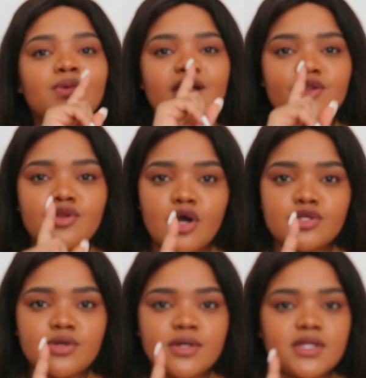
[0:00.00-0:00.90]
You're
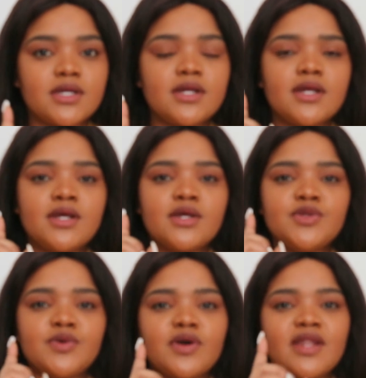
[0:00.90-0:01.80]

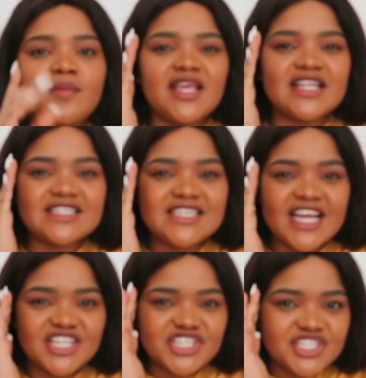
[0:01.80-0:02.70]
gonna be
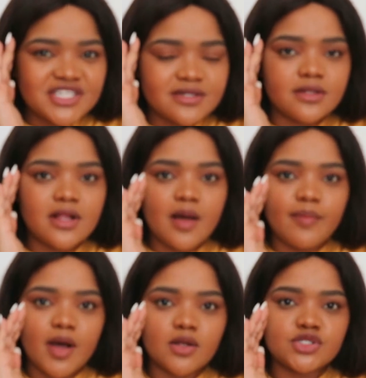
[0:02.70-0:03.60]
intentional
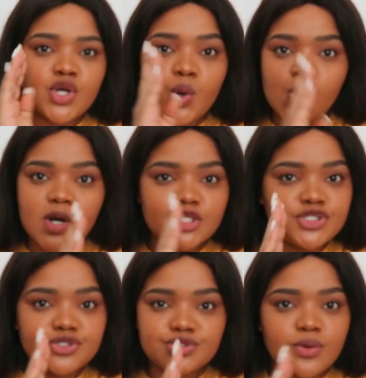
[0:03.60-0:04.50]
about
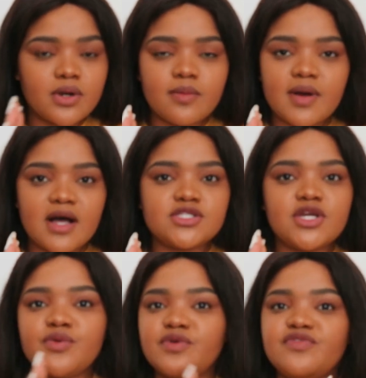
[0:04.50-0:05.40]
what you talk about
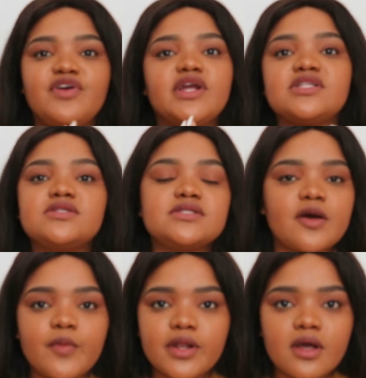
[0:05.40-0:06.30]
referring to
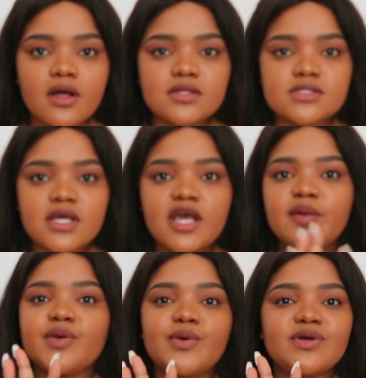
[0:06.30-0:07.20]
someone else,
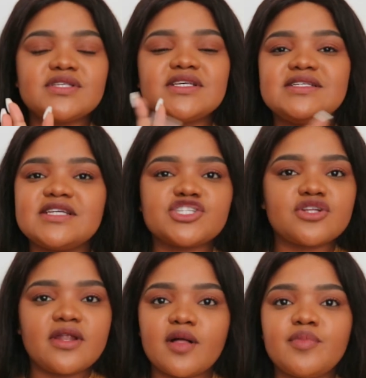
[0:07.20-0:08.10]
because it does
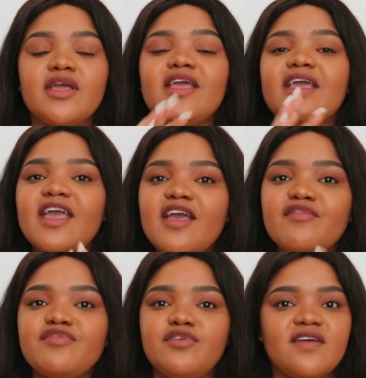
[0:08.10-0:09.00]
not help you.
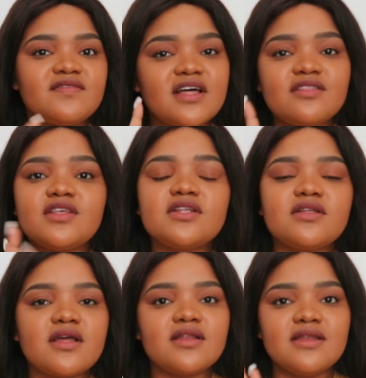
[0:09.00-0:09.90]
If you have
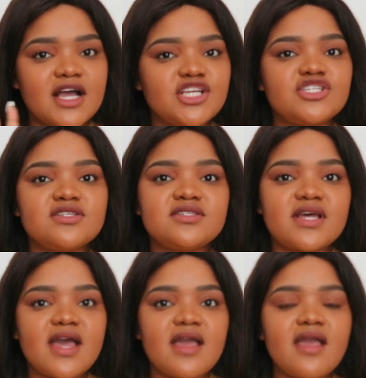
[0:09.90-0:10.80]
nothing nice to
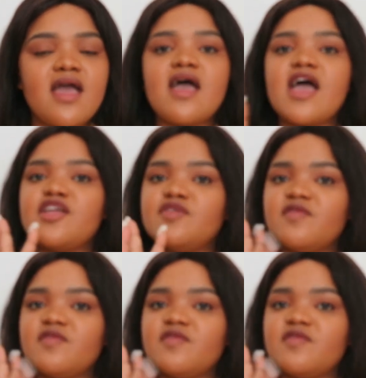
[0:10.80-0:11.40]
say and